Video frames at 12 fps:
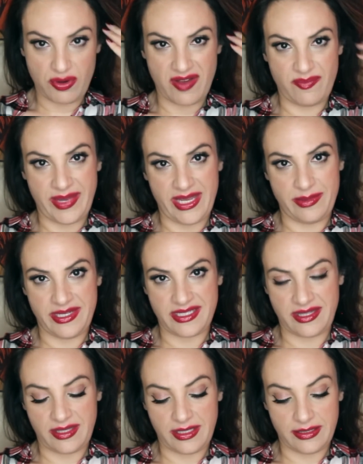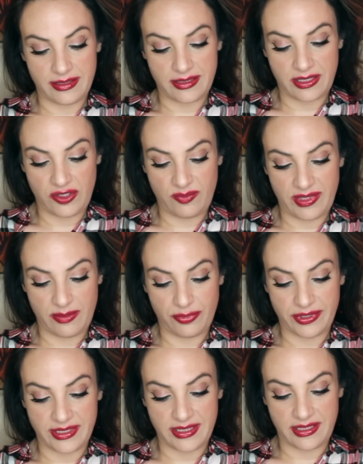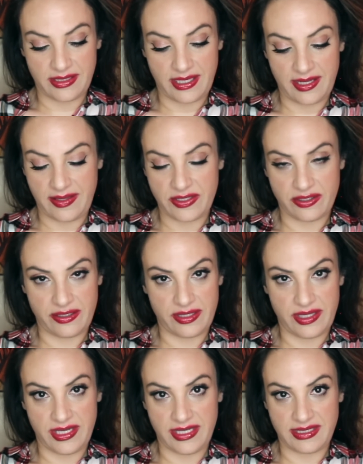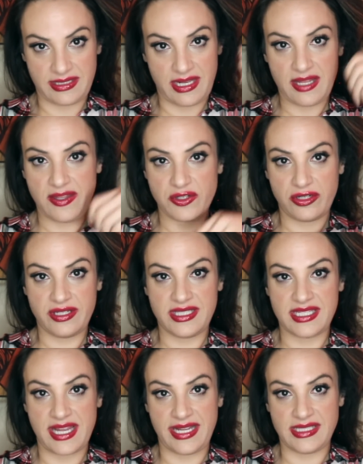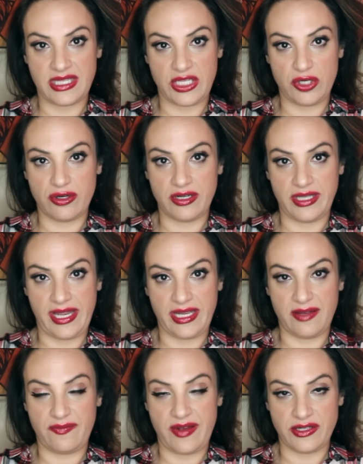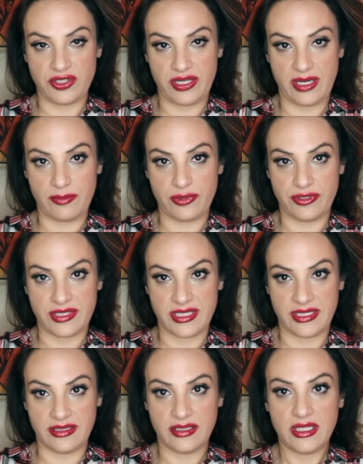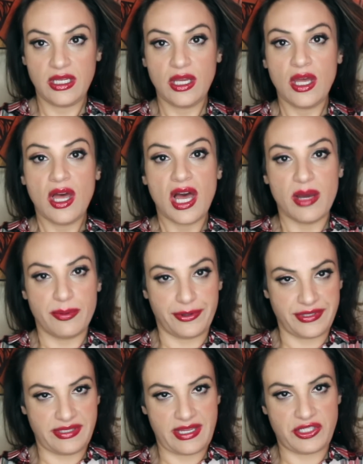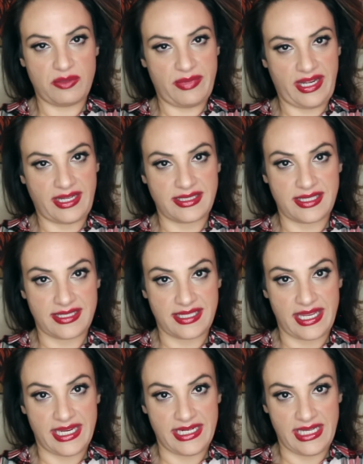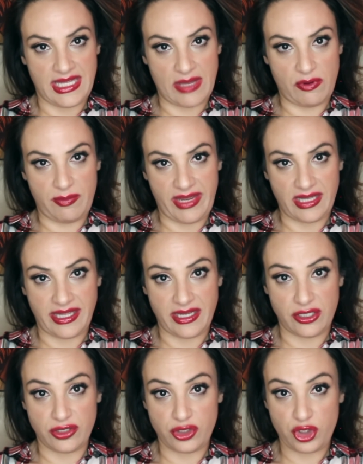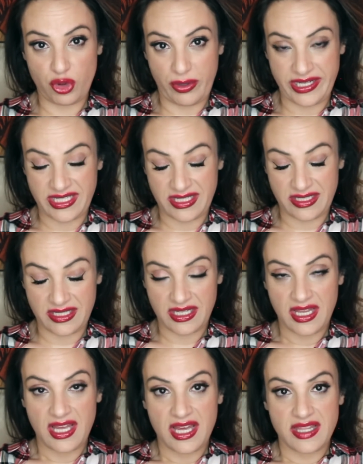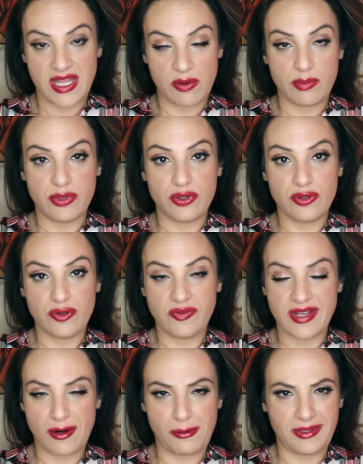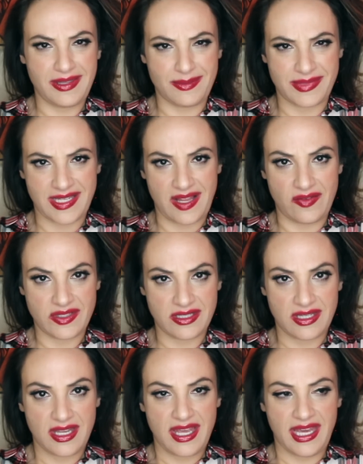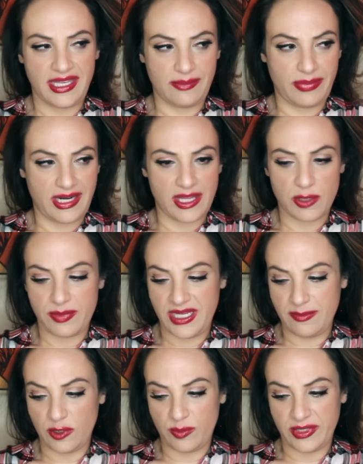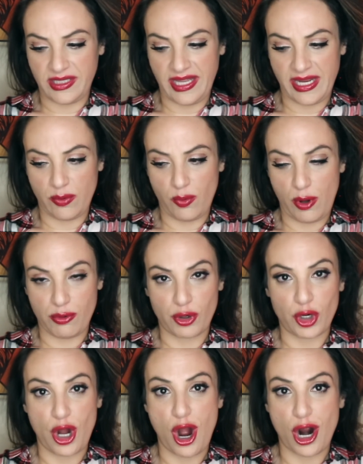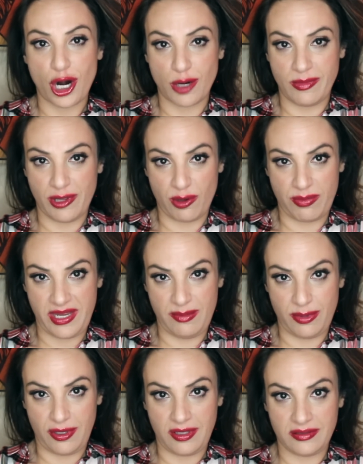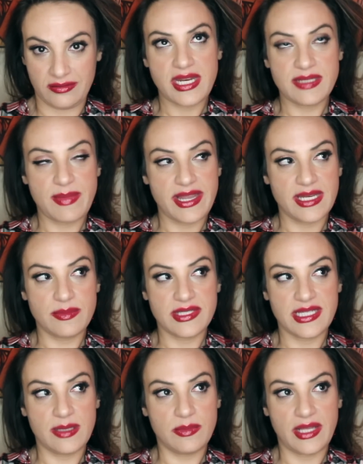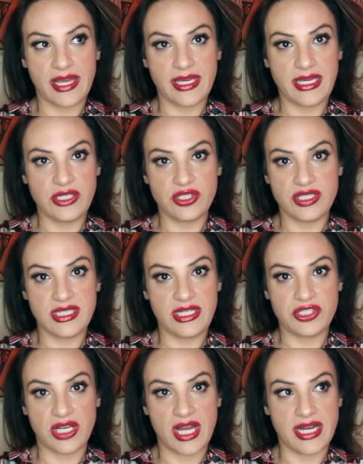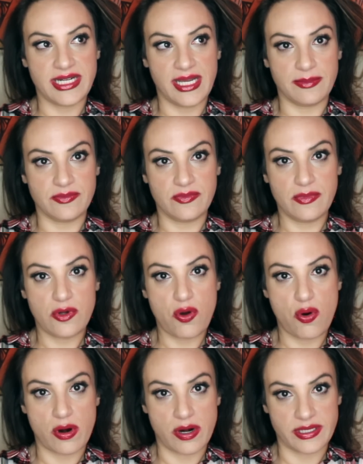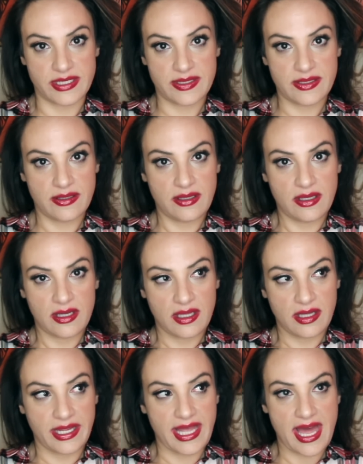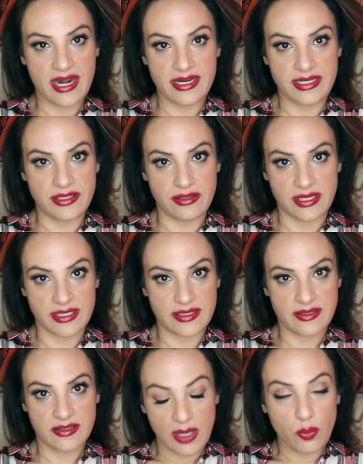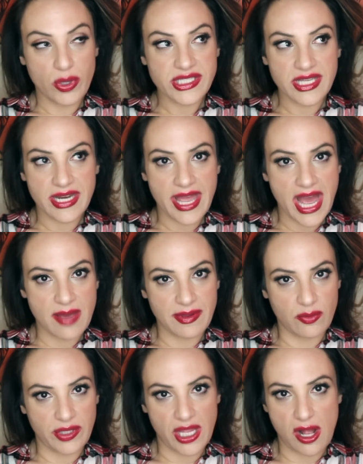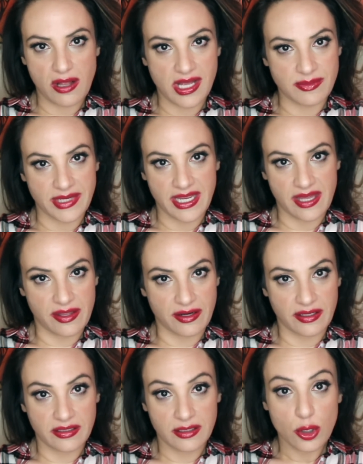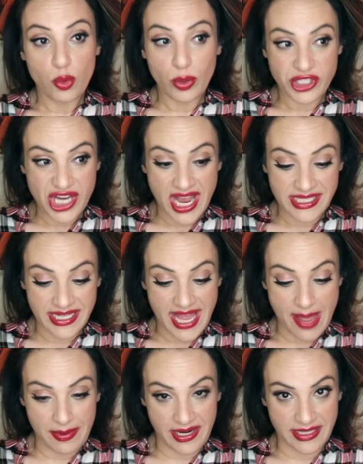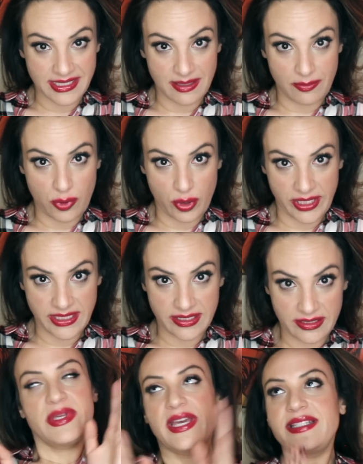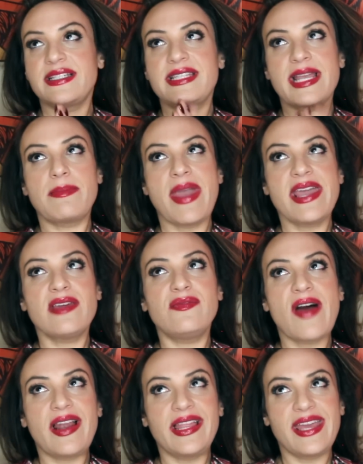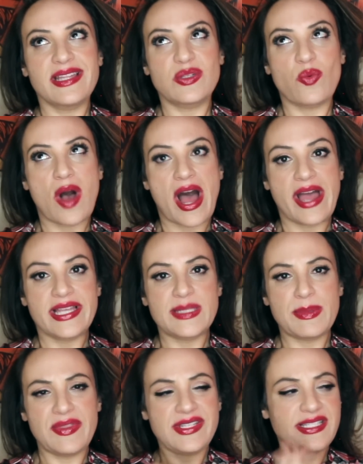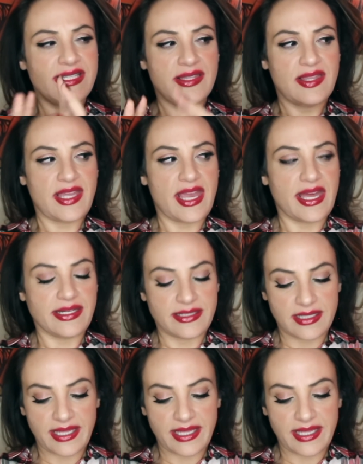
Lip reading: You have babies and things and you've been in prison. None of these are good things. None of these are good signs that you're like a functioning person, a person that should be in society, that will make like choices that will behoove not only themselves but other people, but like won't harm other people. They just make him seem like he should teach a goddamn course. Like, how did he do this? And what's gonna happen when they all come together? Which has to happen at some point. Because it's like Megan finally gets wise, but this isn't the end.